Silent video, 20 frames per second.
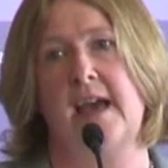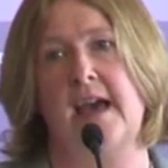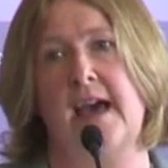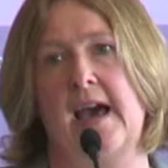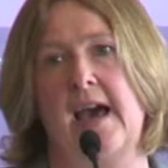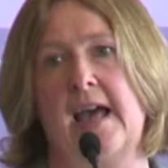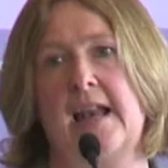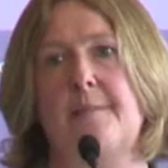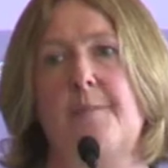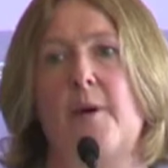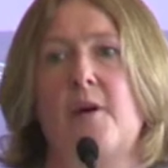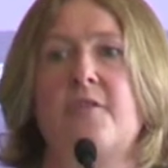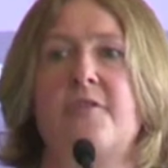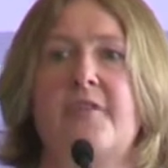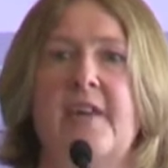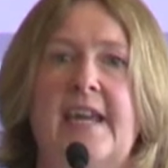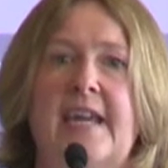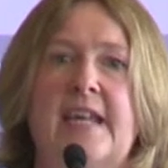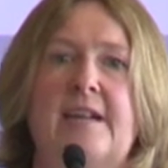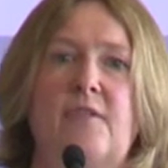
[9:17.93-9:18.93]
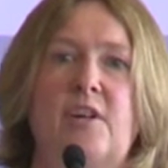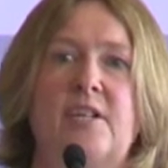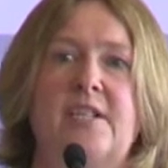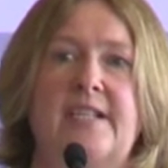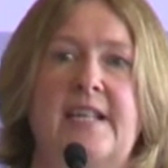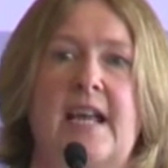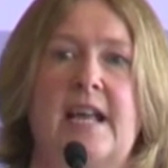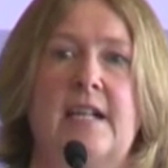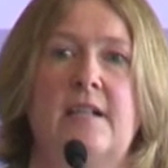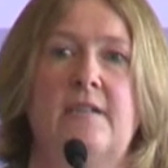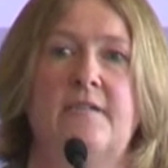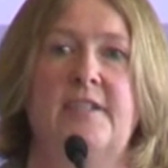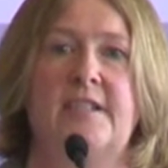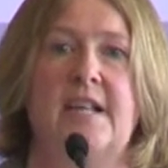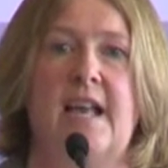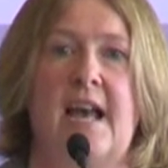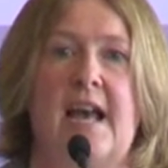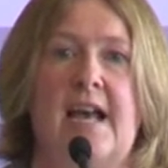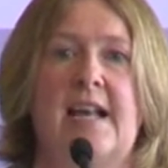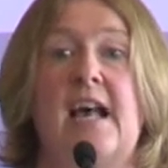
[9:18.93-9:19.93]
and about thinking of ourselves
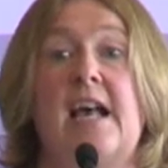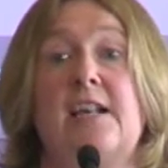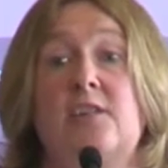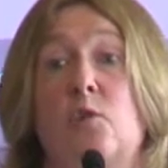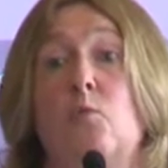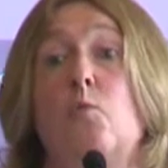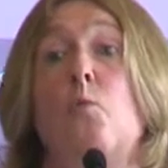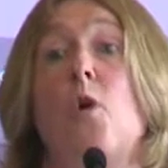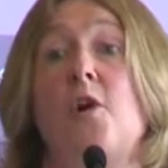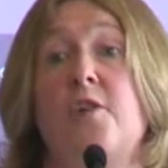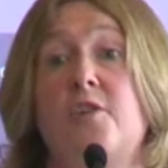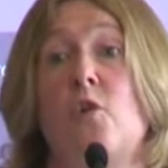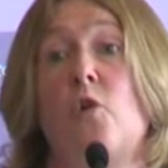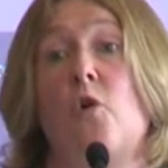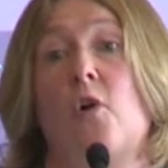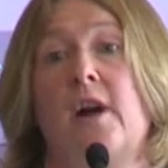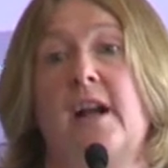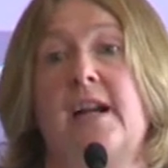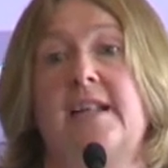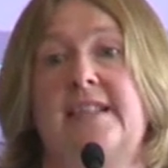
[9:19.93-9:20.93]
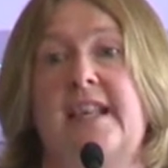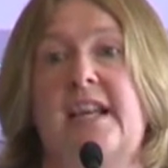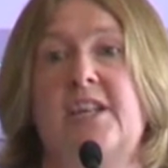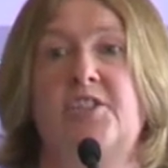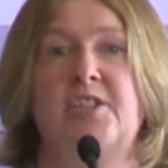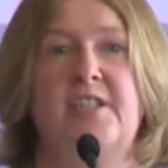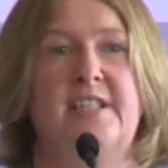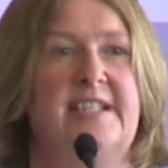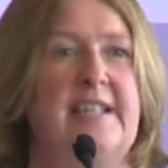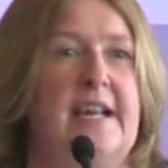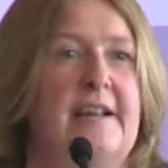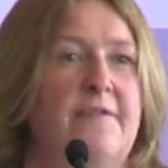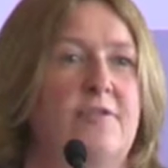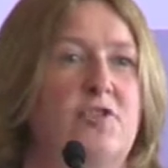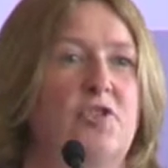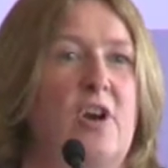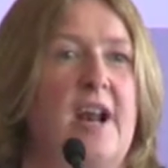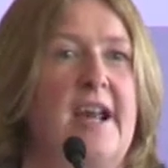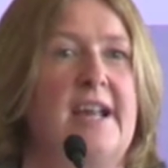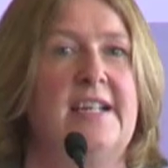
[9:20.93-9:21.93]
as a one organisation instead of
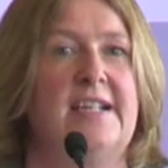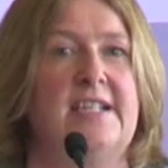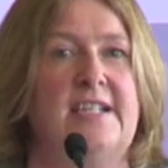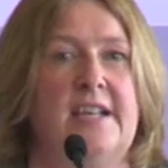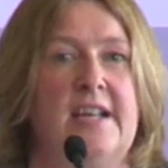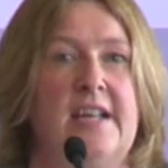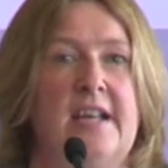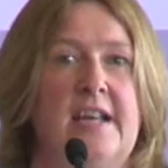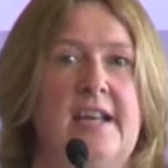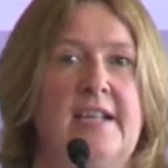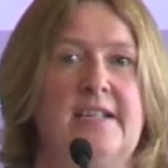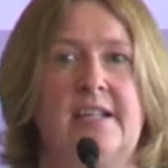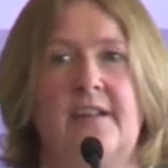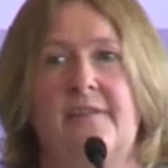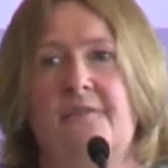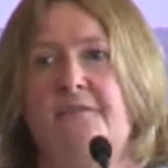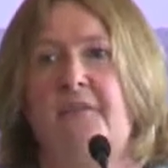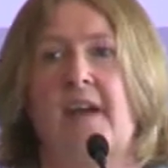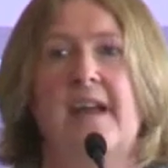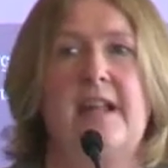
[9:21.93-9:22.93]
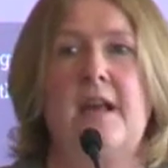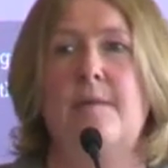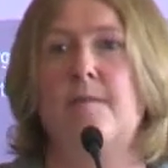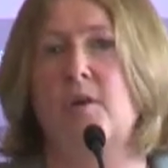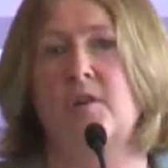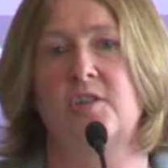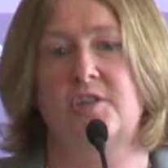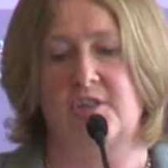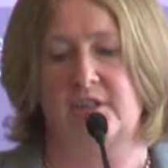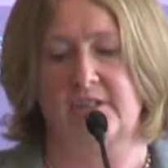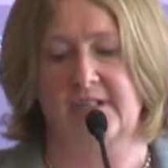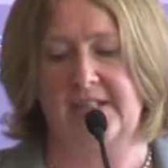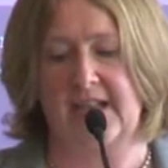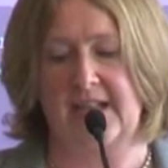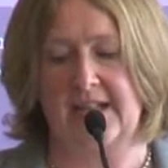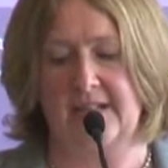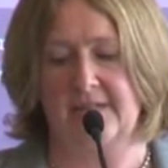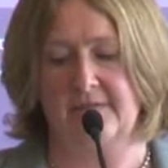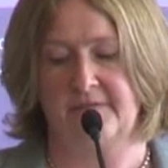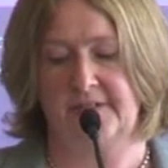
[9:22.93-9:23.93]
trying to fight amongst
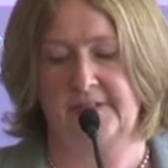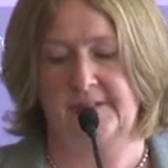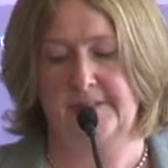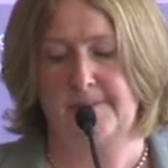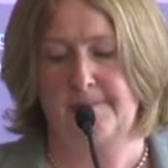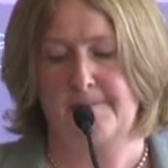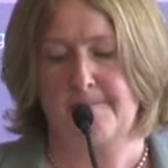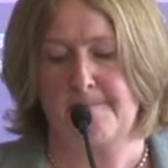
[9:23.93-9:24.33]
ourselves.